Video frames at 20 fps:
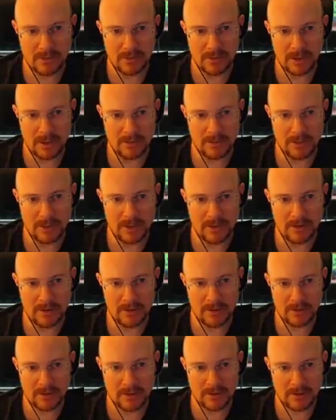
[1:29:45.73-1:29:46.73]
let him in.
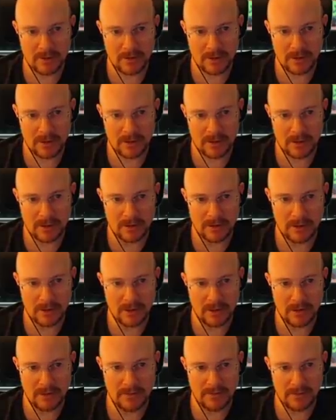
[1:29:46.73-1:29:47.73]

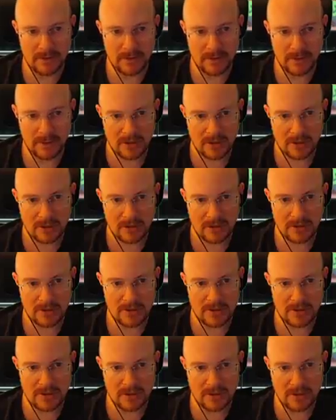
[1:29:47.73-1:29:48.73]
Leave.
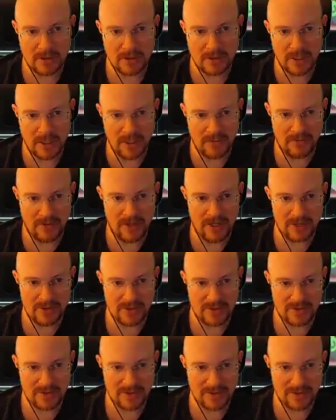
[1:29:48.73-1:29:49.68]
Close the door and vent.